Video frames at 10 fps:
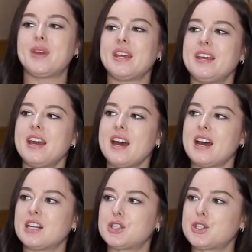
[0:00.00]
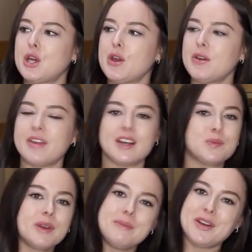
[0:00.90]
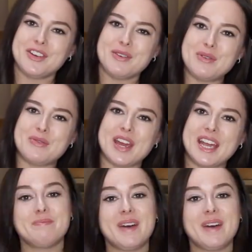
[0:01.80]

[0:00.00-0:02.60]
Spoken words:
But yeah, so that's pretty much everything.